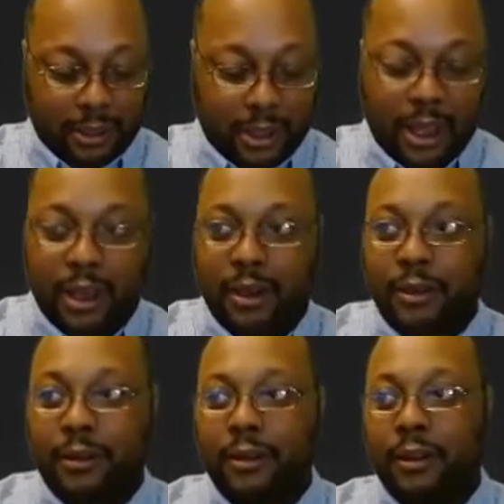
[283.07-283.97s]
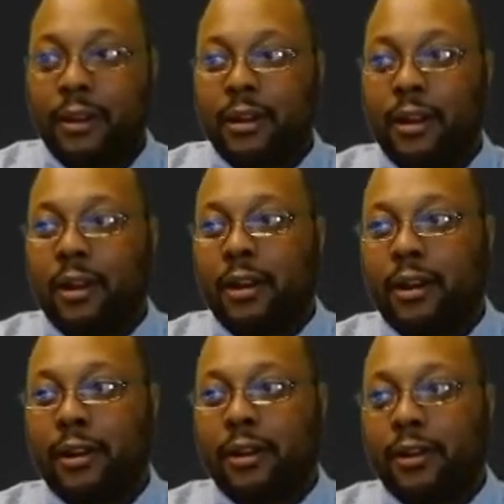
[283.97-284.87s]
how
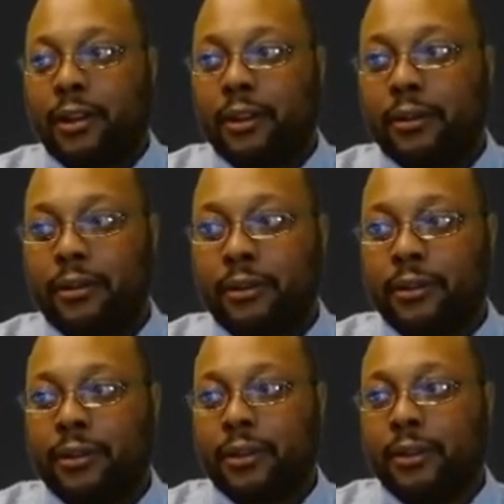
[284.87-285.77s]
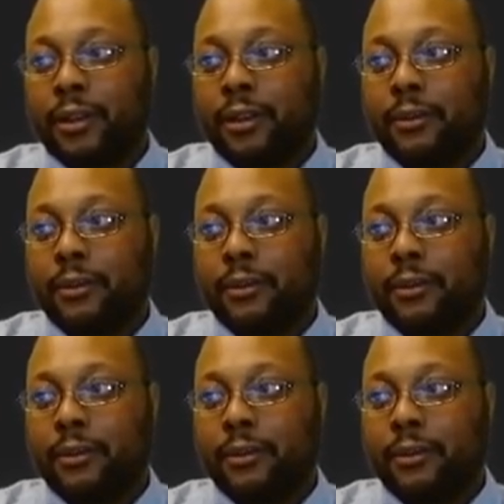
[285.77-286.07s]
are you doing?